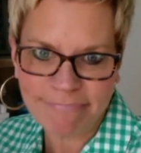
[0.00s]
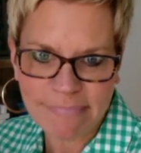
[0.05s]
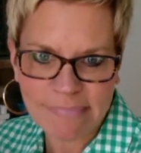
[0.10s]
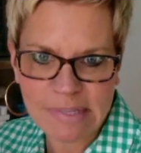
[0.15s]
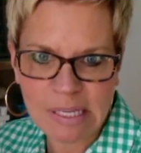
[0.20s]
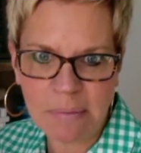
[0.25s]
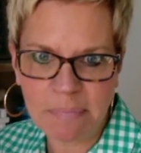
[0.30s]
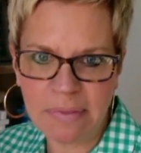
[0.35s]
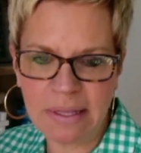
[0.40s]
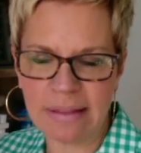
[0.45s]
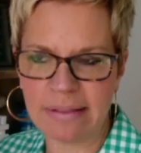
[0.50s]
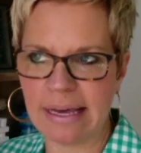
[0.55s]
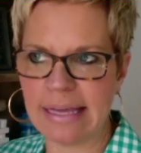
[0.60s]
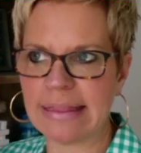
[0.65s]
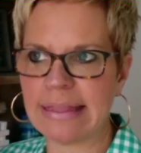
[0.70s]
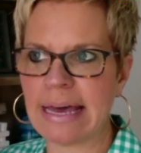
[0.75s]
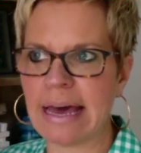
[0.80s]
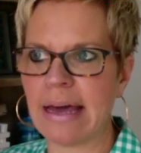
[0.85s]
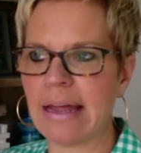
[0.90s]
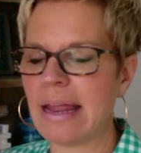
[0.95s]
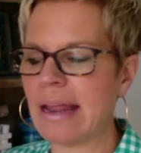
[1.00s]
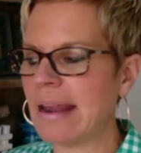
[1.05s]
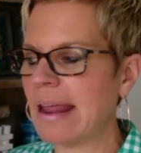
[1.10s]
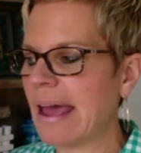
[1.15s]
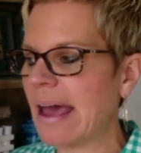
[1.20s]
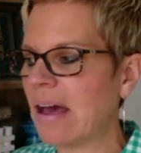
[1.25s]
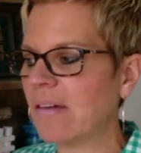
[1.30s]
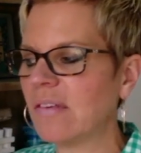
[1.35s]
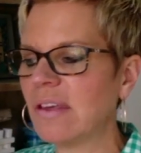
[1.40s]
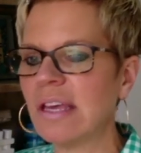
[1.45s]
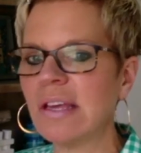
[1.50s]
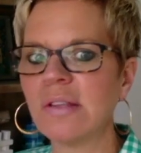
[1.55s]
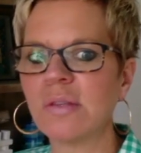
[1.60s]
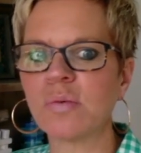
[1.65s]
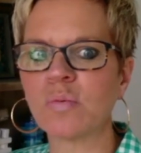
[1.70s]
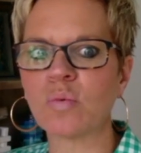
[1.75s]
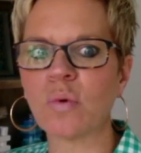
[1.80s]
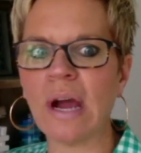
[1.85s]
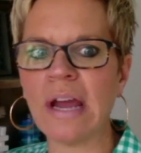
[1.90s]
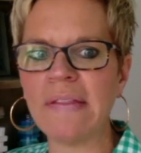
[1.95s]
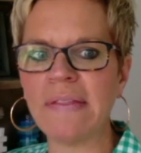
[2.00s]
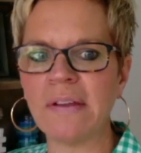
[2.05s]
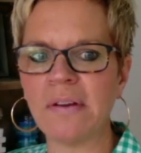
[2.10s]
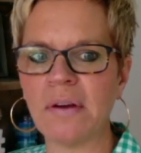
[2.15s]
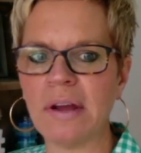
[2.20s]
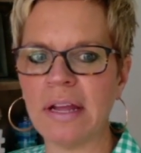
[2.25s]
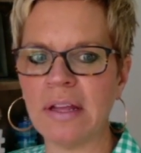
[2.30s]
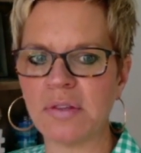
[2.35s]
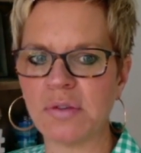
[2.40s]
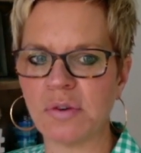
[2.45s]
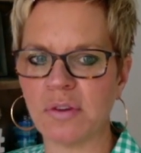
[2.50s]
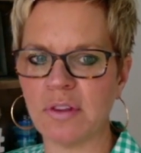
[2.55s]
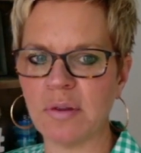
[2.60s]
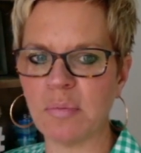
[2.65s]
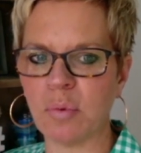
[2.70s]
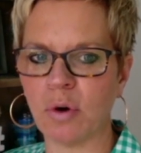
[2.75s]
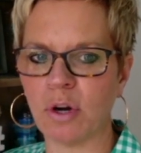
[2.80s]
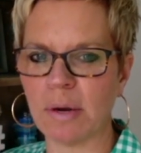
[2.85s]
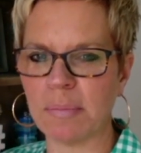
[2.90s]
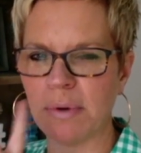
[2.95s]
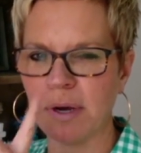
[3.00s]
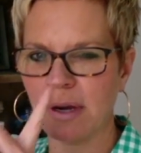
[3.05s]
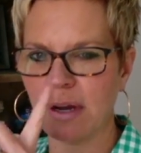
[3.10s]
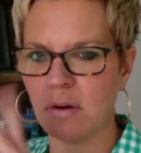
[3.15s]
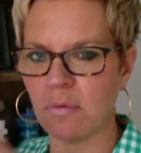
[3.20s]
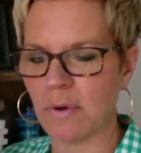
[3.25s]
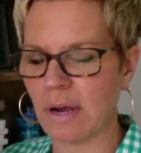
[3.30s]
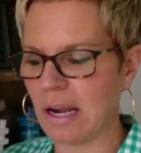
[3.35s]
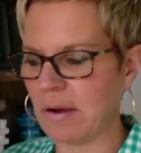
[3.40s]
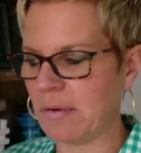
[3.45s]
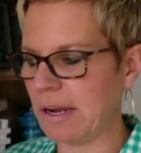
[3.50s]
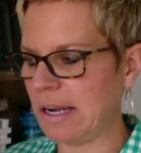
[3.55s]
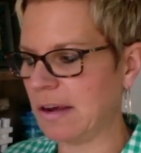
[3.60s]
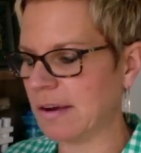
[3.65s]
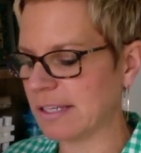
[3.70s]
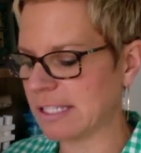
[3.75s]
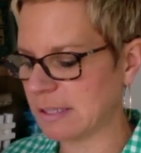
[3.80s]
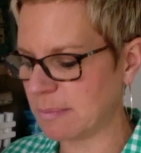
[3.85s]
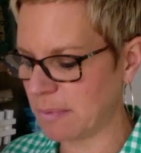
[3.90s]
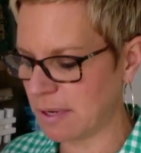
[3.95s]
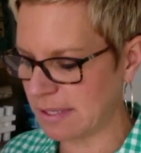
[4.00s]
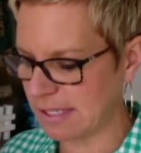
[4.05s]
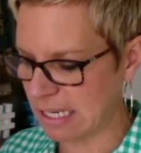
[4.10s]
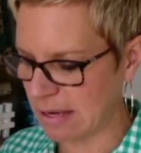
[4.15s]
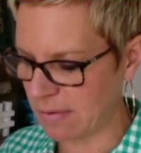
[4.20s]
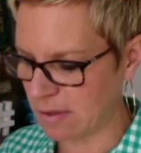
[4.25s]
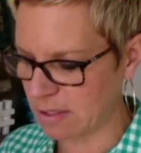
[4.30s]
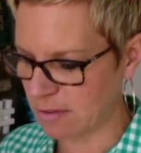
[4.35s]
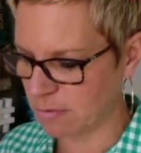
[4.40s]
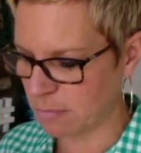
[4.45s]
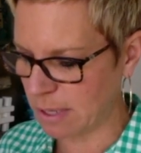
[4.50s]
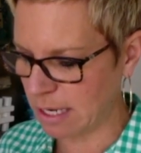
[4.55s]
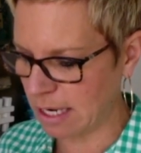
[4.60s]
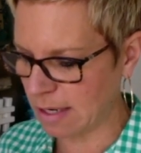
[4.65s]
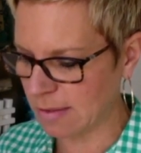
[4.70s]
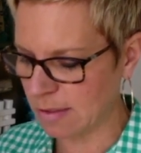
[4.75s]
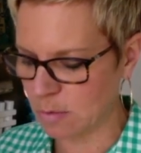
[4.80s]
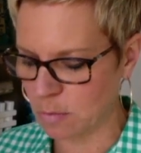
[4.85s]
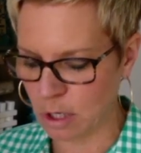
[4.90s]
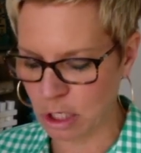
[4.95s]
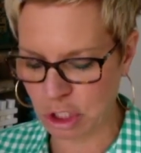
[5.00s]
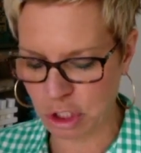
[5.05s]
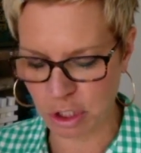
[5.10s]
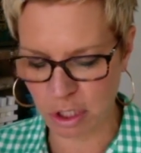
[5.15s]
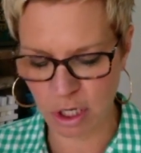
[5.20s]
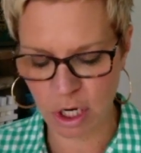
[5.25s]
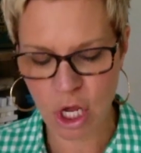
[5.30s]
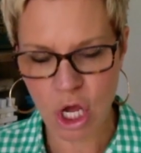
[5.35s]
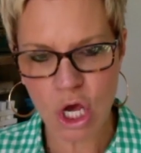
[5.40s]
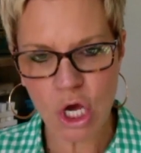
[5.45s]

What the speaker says: Something like that. And have kids write their answer on the board. I'm not going to write it right now because I'm going to save this for my next question.